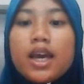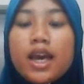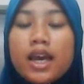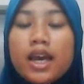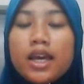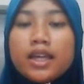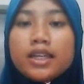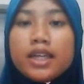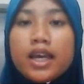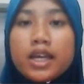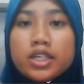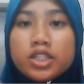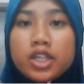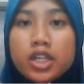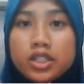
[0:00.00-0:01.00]
and
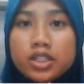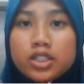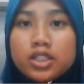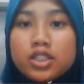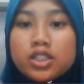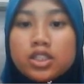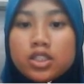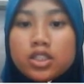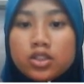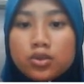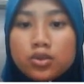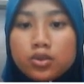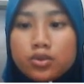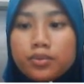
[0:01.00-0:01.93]
adjacent tissue.